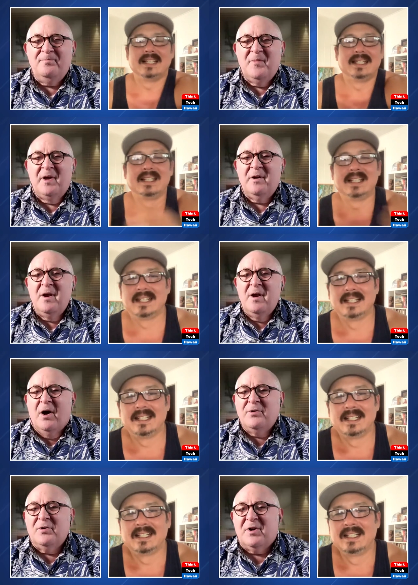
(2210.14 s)
Speaker 1: and
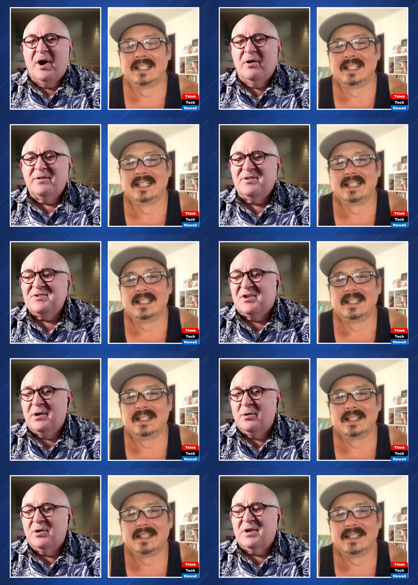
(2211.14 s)
are your characters going
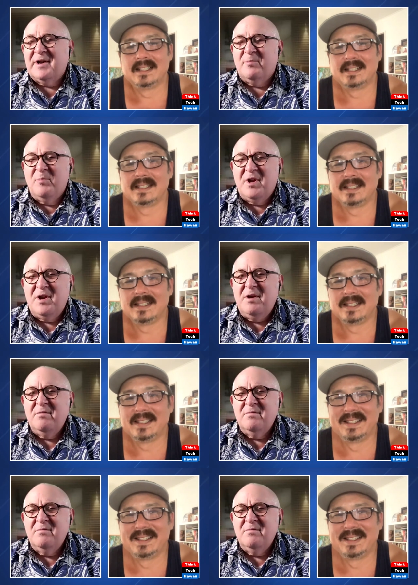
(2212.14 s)
to look like me?